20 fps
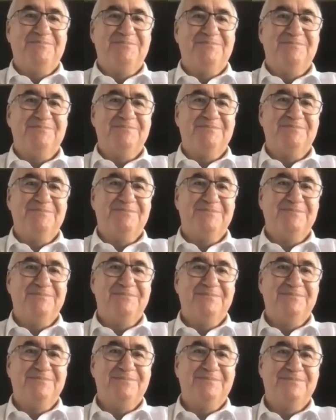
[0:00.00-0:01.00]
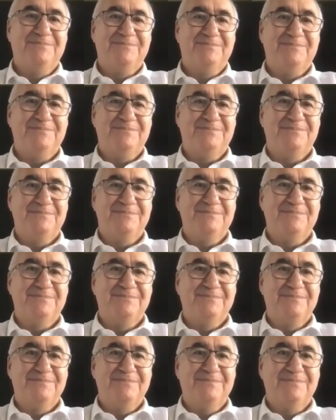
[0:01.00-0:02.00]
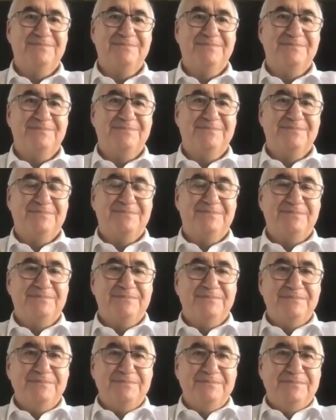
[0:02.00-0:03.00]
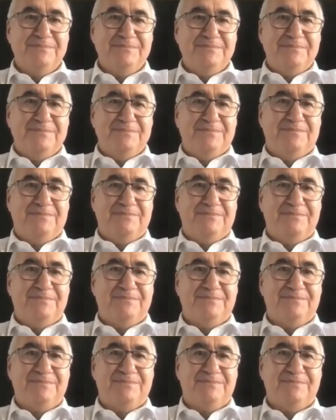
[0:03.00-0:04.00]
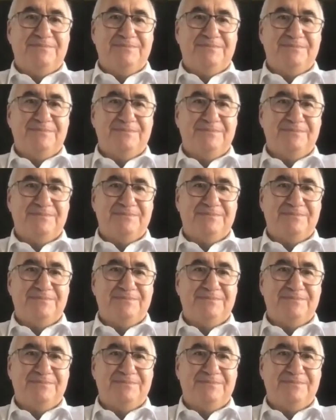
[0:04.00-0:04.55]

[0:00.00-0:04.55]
(not speaking)